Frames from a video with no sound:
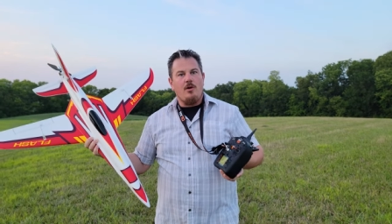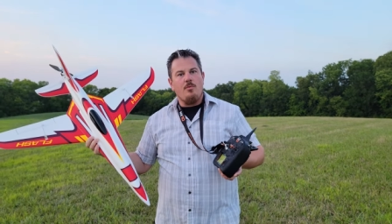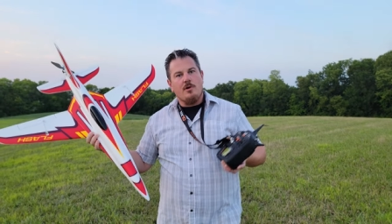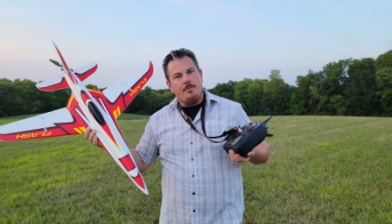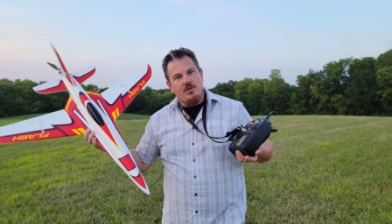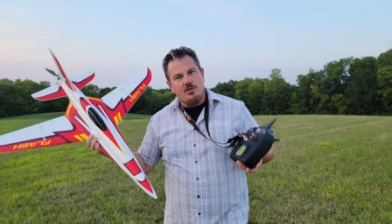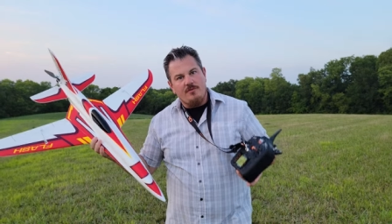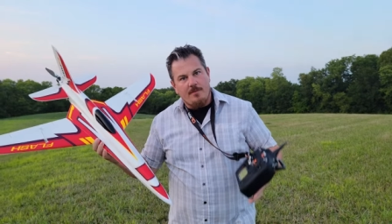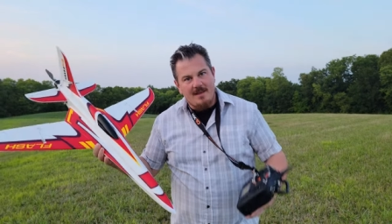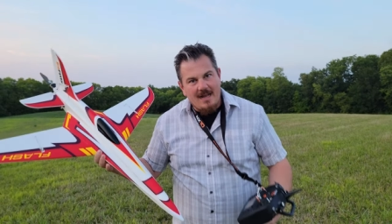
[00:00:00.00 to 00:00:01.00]
We're commissioned
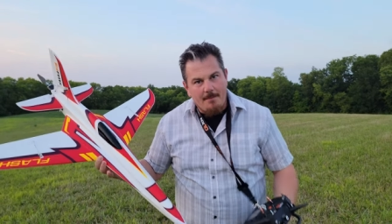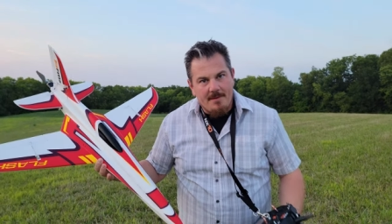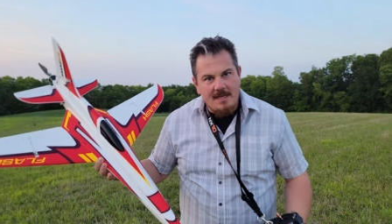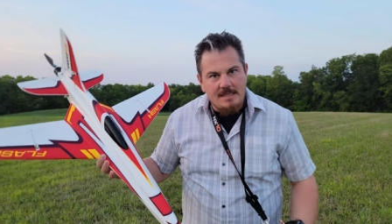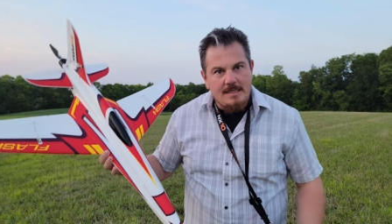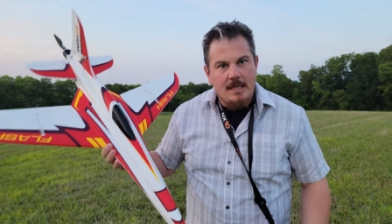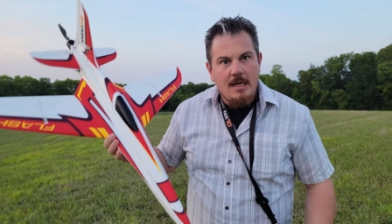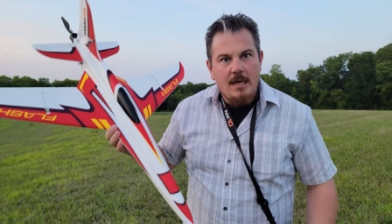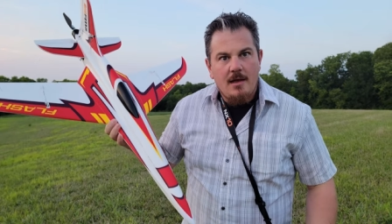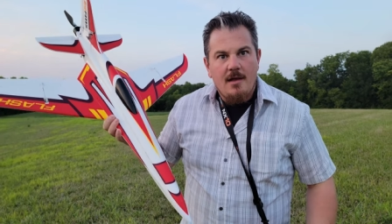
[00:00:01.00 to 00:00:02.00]
from the companies
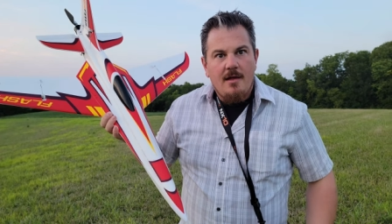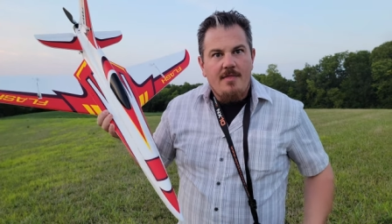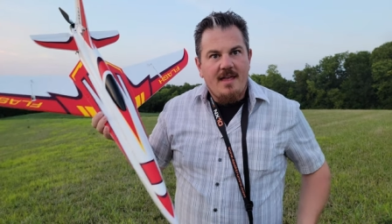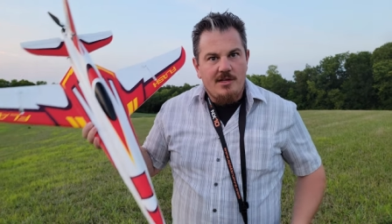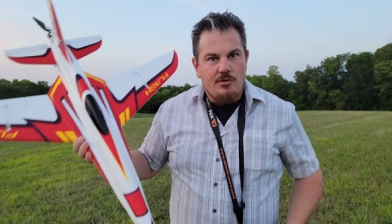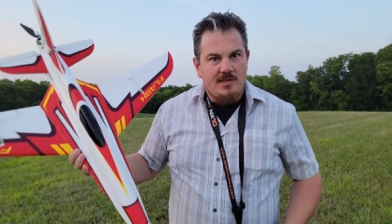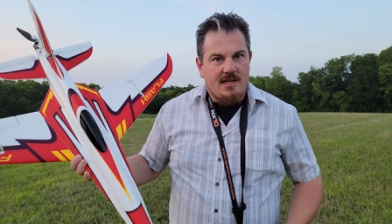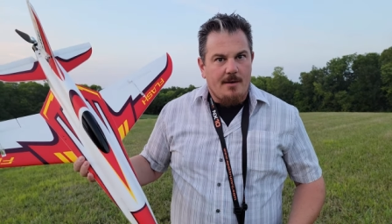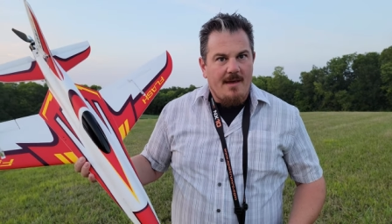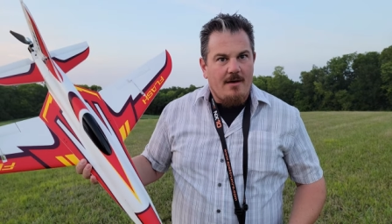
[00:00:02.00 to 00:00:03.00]
that do
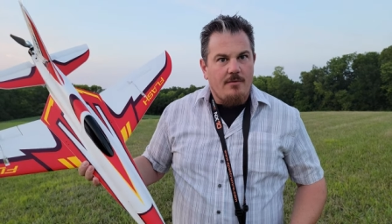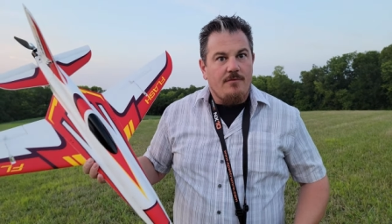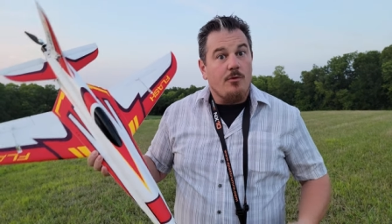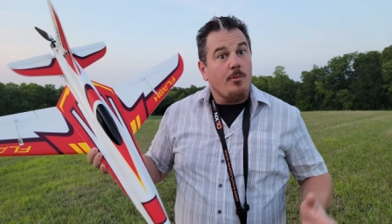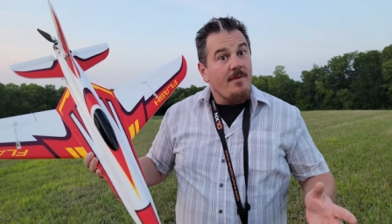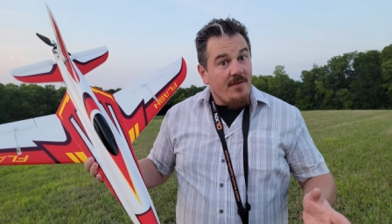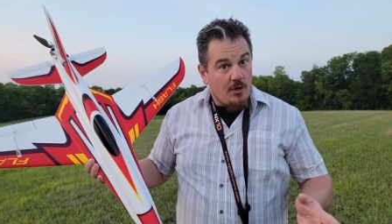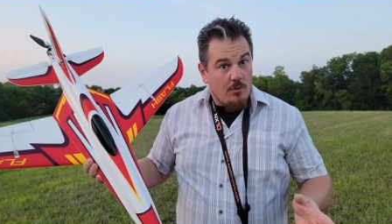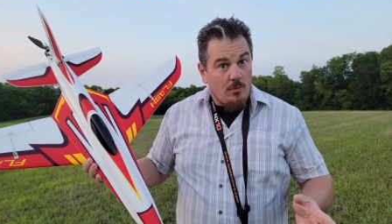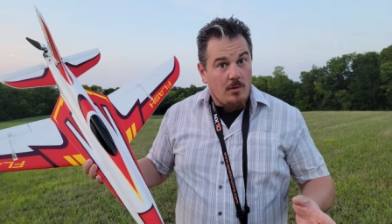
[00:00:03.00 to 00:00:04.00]
send them out for
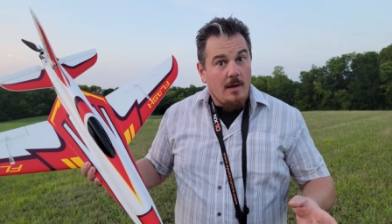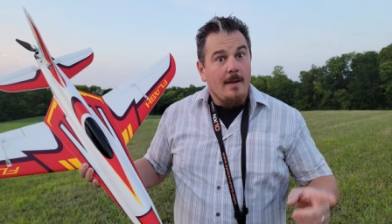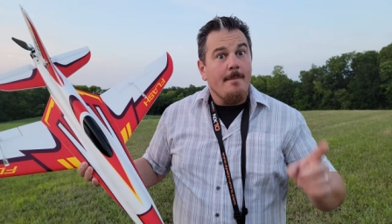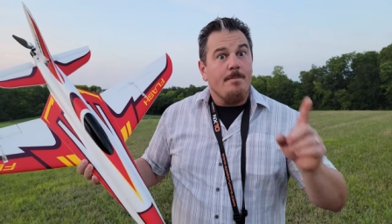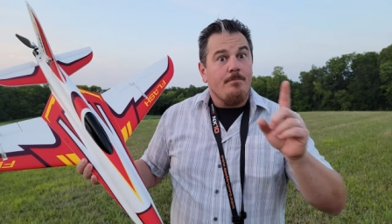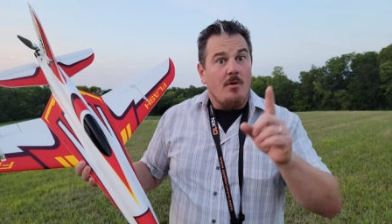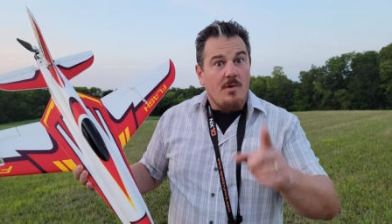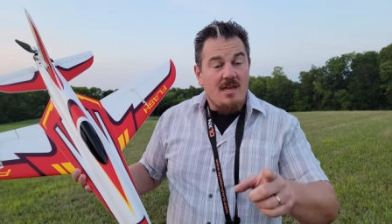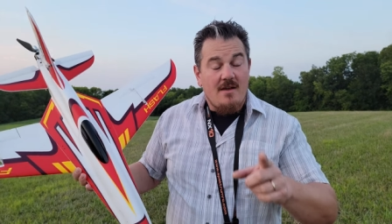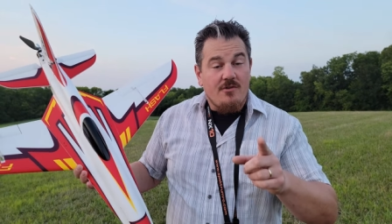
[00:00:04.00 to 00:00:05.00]
review. But
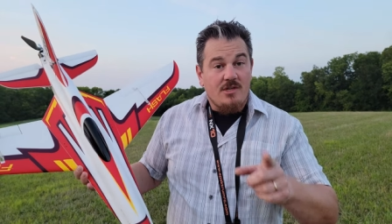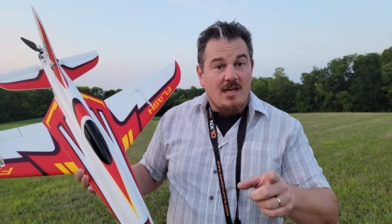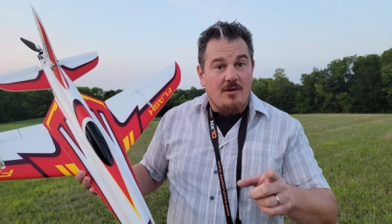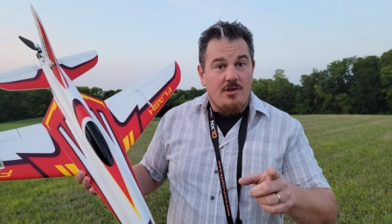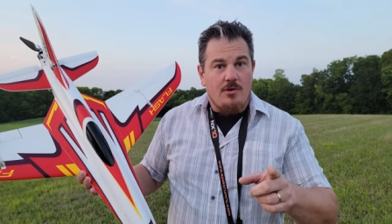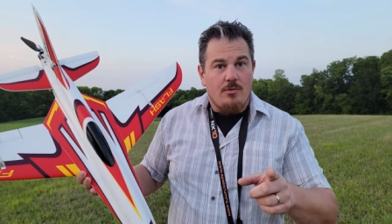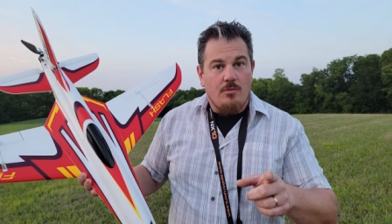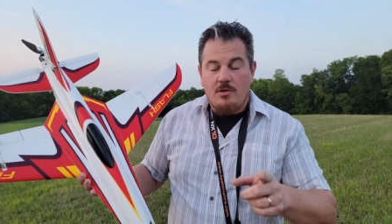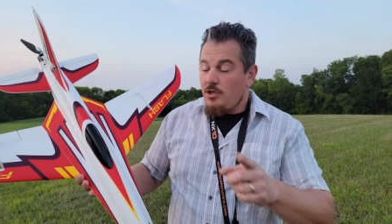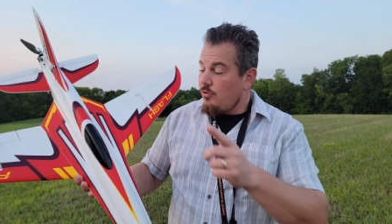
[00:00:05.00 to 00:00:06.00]
we never tell you
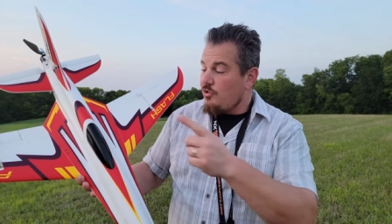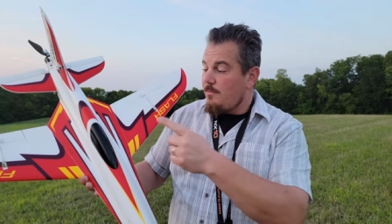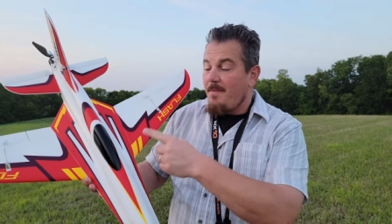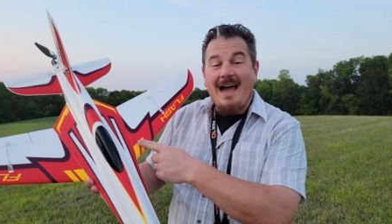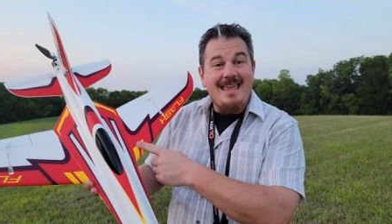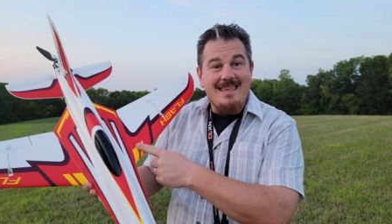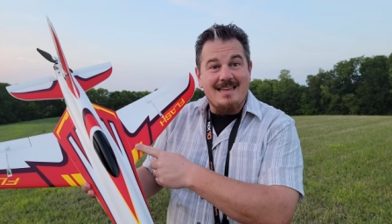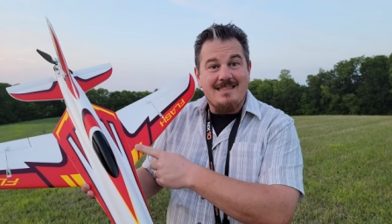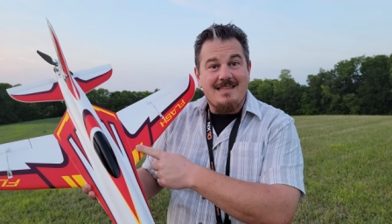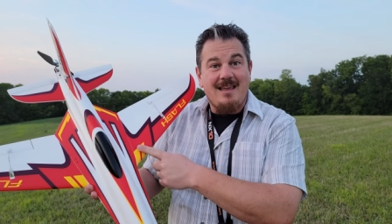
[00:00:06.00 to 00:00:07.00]
you should buy
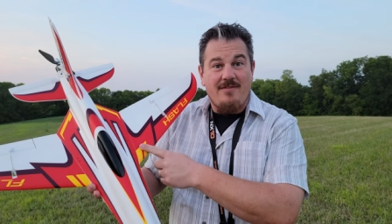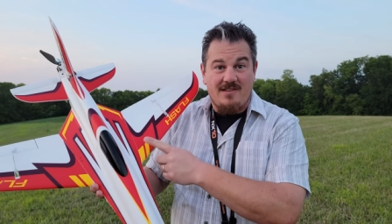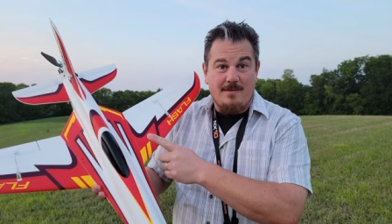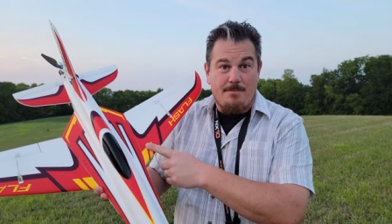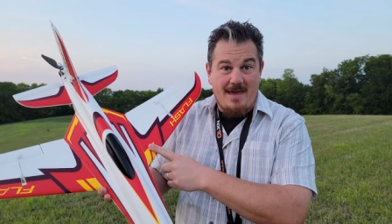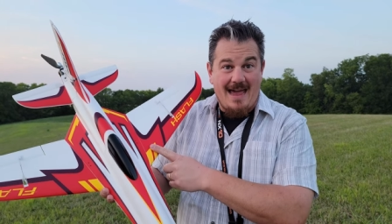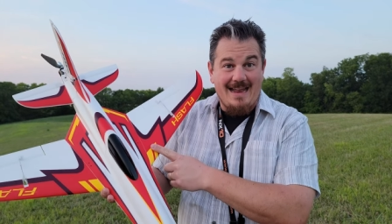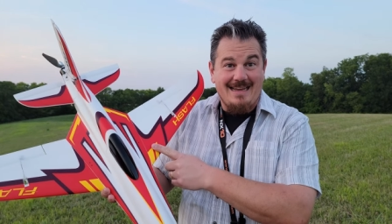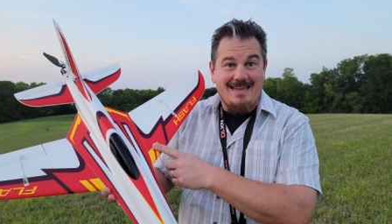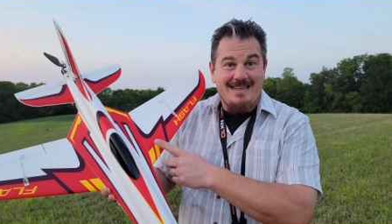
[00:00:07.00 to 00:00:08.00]
this if it's a
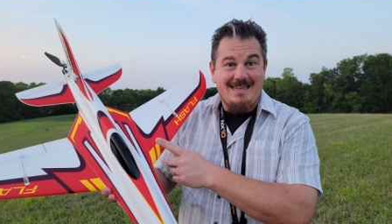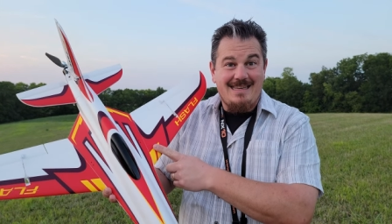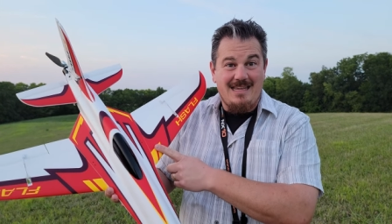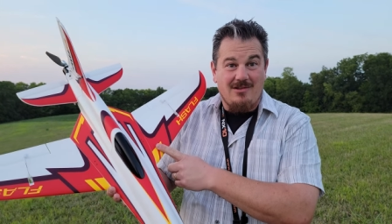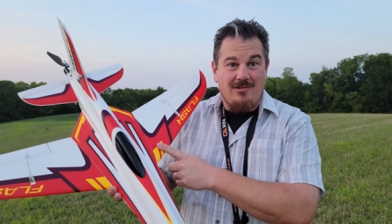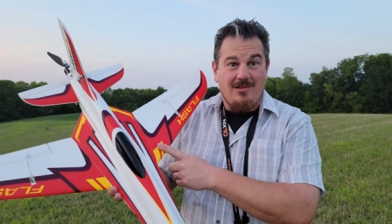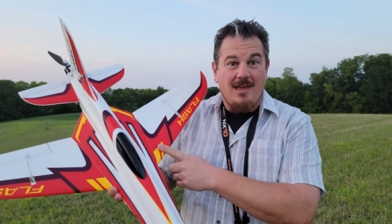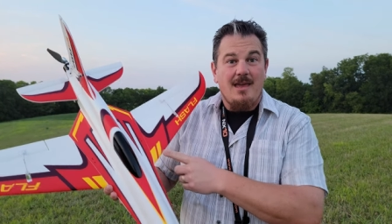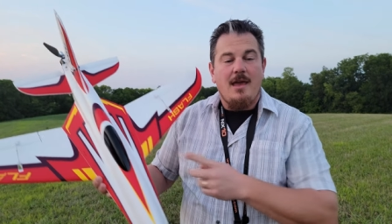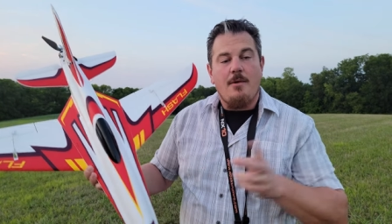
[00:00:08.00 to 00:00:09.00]
bad deal.
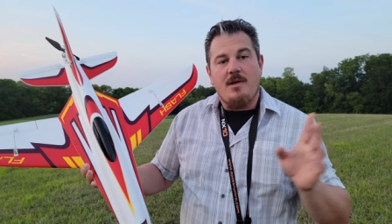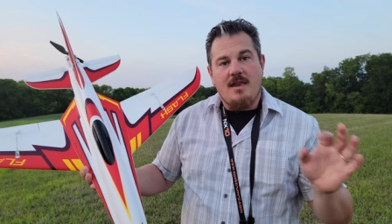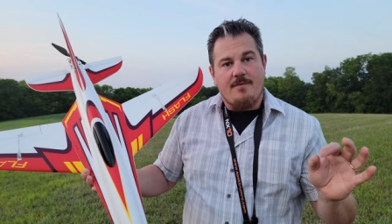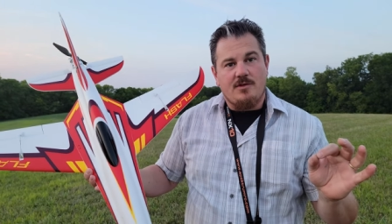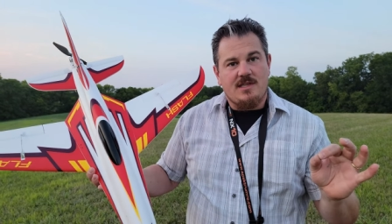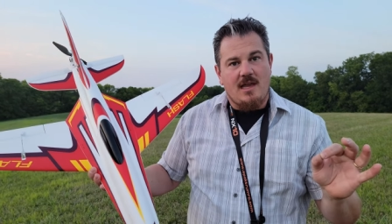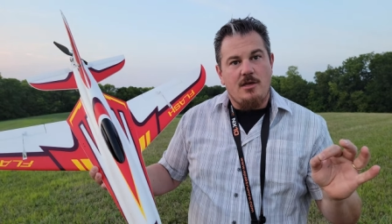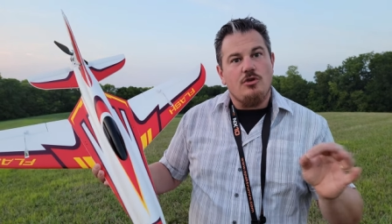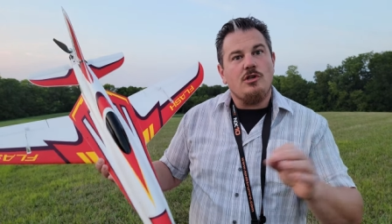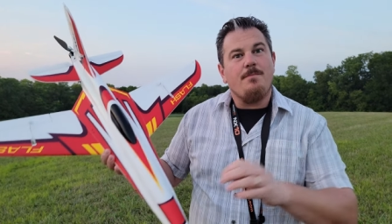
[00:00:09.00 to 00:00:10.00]
And we never say
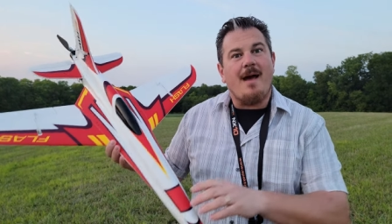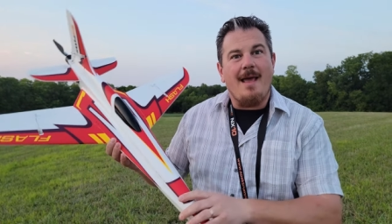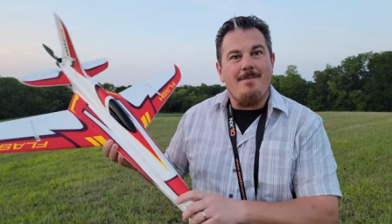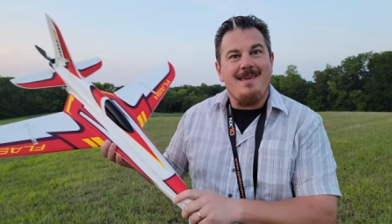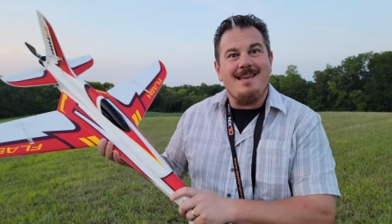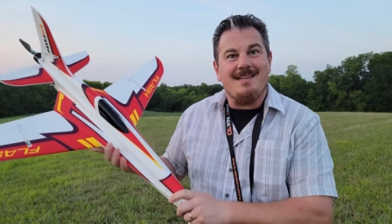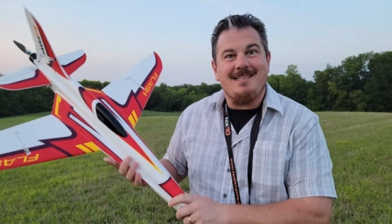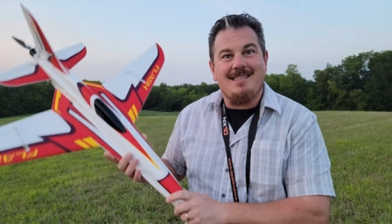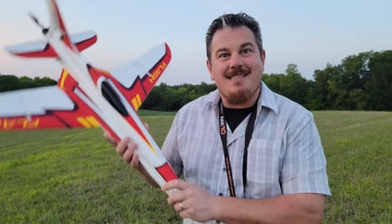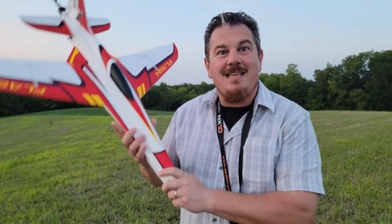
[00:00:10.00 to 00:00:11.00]
you should buy it because
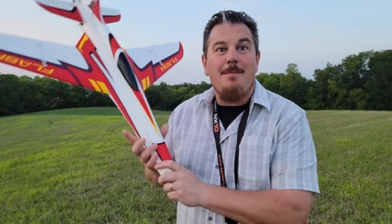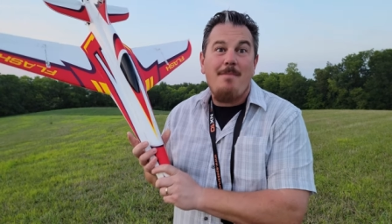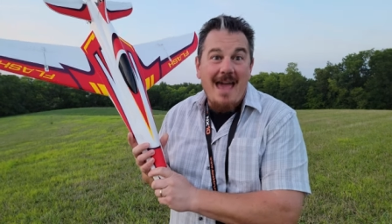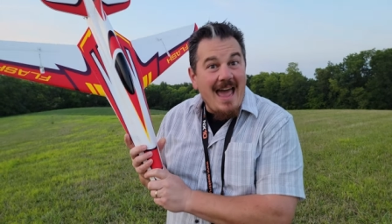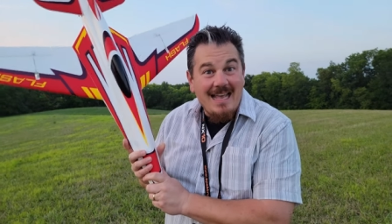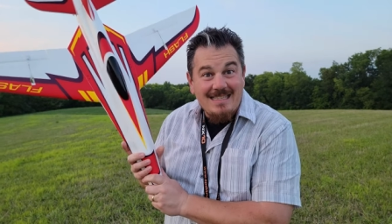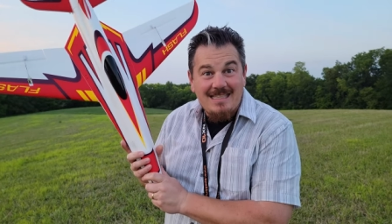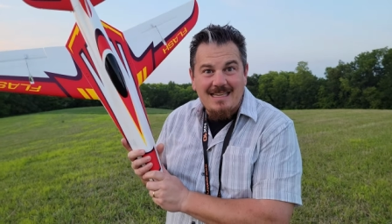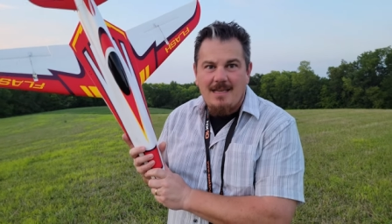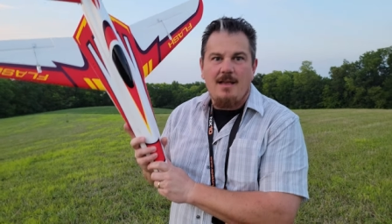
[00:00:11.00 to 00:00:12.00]
it's the best.